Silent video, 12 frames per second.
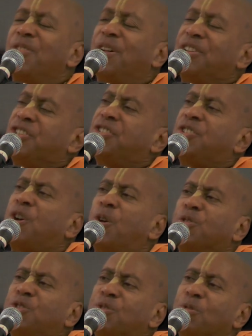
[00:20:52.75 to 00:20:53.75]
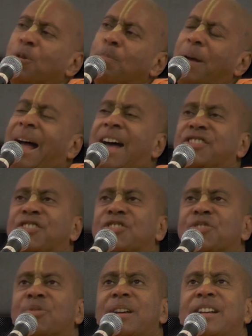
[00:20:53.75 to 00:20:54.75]
all this cultural
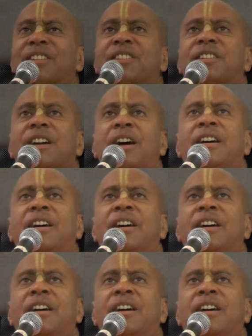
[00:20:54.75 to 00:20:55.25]
pageantry and